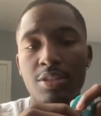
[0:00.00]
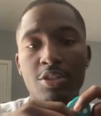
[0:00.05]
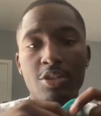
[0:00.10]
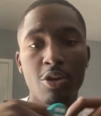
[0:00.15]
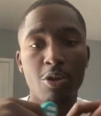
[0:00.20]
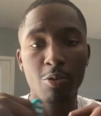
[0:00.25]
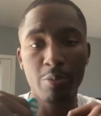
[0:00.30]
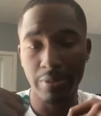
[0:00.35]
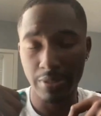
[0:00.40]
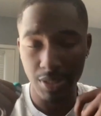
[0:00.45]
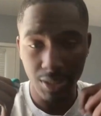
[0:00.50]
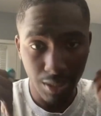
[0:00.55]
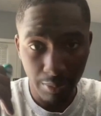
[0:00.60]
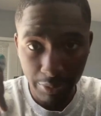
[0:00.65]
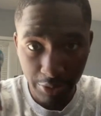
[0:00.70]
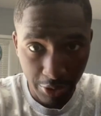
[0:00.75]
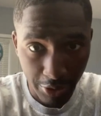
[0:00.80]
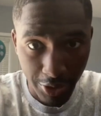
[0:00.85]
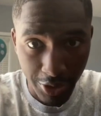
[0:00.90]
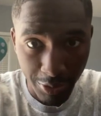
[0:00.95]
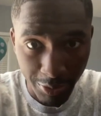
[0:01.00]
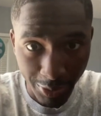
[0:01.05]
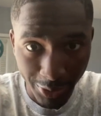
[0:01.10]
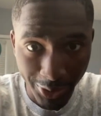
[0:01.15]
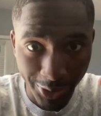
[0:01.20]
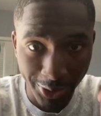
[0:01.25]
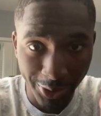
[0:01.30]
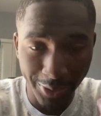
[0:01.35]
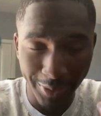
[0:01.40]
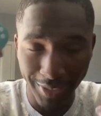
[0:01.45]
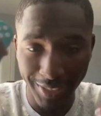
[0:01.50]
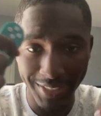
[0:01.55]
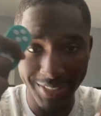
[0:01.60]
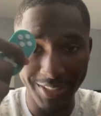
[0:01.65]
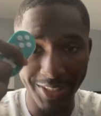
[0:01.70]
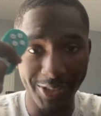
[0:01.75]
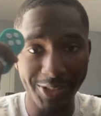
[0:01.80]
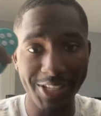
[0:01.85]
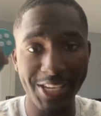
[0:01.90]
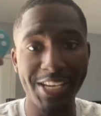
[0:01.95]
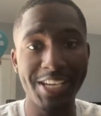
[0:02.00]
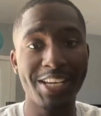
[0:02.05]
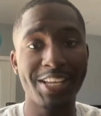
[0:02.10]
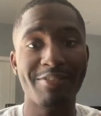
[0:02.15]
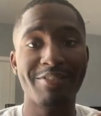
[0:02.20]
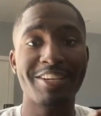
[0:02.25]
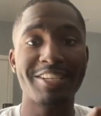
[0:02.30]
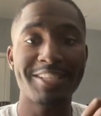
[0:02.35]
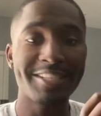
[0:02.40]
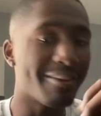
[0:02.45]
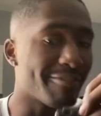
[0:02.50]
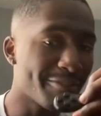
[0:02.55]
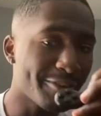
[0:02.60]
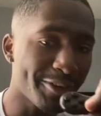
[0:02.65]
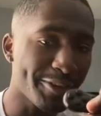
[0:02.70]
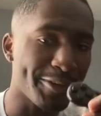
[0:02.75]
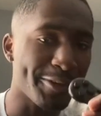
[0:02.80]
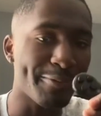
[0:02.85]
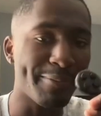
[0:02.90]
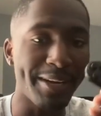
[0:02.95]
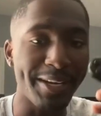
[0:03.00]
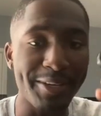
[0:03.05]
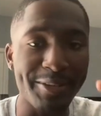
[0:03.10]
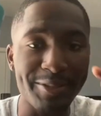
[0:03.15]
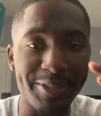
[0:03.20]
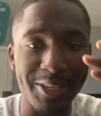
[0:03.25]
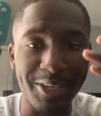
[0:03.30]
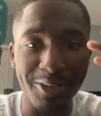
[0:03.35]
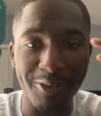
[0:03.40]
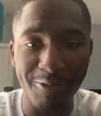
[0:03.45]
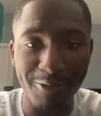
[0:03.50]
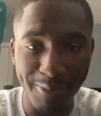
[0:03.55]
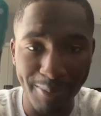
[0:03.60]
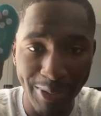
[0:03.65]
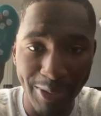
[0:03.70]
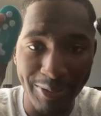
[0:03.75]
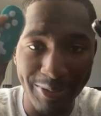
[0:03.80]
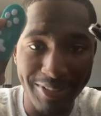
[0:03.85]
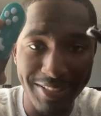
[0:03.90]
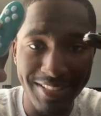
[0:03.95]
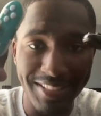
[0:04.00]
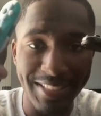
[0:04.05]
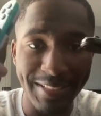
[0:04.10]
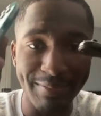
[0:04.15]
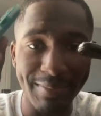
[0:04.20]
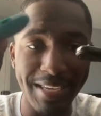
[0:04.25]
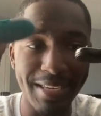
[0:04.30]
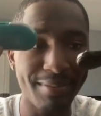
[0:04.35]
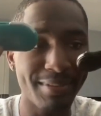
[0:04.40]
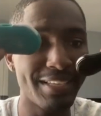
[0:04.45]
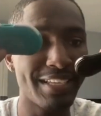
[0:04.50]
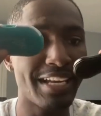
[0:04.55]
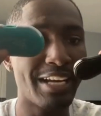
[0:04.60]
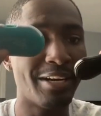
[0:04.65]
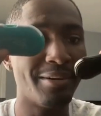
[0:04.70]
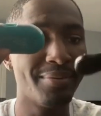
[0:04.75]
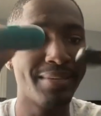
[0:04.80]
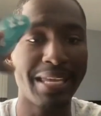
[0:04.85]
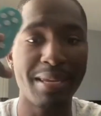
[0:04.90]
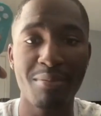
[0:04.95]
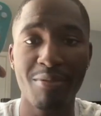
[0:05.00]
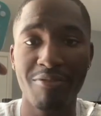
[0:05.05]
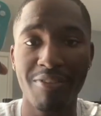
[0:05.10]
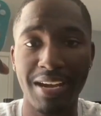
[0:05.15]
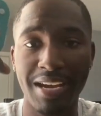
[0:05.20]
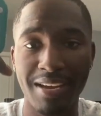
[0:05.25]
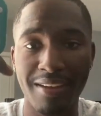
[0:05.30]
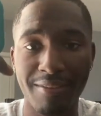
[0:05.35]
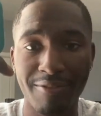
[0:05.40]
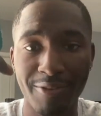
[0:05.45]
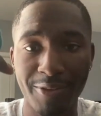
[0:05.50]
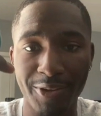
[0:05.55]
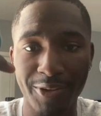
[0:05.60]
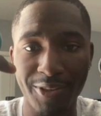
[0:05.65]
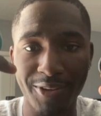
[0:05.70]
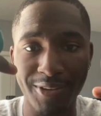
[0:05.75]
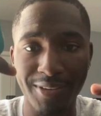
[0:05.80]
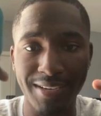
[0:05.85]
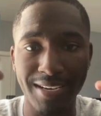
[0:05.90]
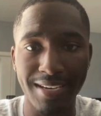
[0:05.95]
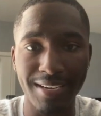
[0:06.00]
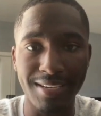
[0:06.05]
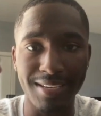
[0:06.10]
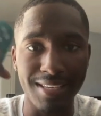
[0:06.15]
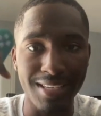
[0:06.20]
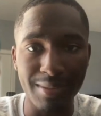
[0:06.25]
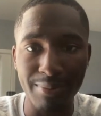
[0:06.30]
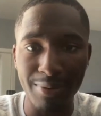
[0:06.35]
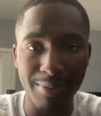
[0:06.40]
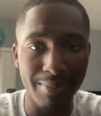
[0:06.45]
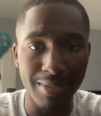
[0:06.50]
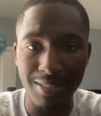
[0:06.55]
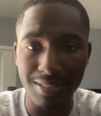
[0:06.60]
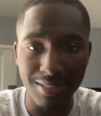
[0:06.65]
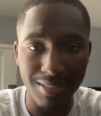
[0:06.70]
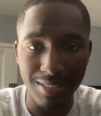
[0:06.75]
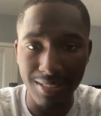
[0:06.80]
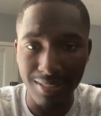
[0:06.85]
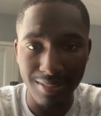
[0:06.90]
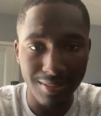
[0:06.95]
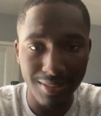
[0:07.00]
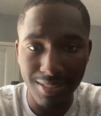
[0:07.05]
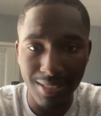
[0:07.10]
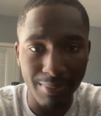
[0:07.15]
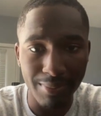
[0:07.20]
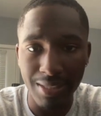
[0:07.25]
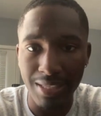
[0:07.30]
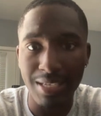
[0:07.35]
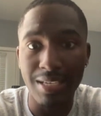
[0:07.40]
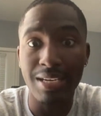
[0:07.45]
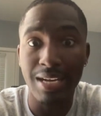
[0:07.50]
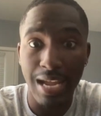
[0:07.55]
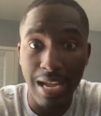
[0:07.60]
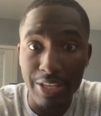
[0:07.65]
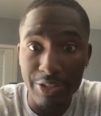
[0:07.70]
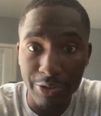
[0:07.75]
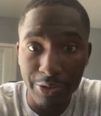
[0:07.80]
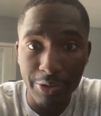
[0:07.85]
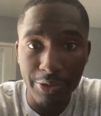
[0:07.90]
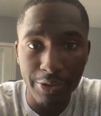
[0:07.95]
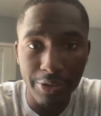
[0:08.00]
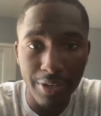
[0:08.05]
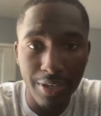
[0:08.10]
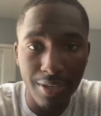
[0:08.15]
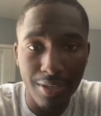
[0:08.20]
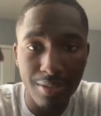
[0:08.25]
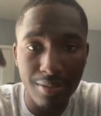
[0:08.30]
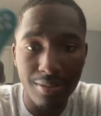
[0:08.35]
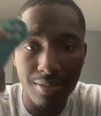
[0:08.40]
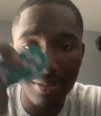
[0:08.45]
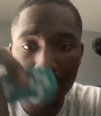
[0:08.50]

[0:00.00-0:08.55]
what some students will do is they'll take it even a step further by using remotes to maybe help gamify it further and keep you mentally stimulated as you do your cards.